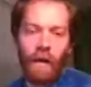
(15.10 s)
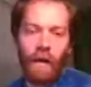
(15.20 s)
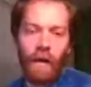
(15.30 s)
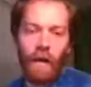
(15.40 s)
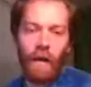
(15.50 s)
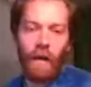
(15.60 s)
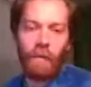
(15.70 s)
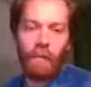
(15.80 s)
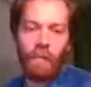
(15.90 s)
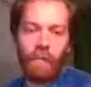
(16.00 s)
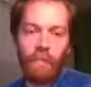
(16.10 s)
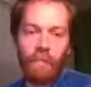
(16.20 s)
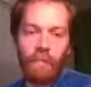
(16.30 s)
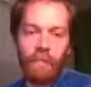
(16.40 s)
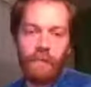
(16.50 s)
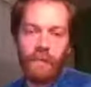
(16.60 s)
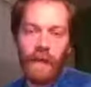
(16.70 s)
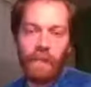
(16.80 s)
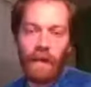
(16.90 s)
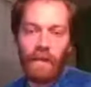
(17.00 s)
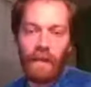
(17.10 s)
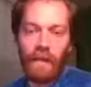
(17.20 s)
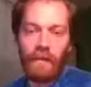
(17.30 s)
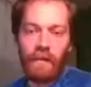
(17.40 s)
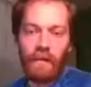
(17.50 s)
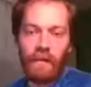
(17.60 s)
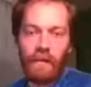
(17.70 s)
So game on then.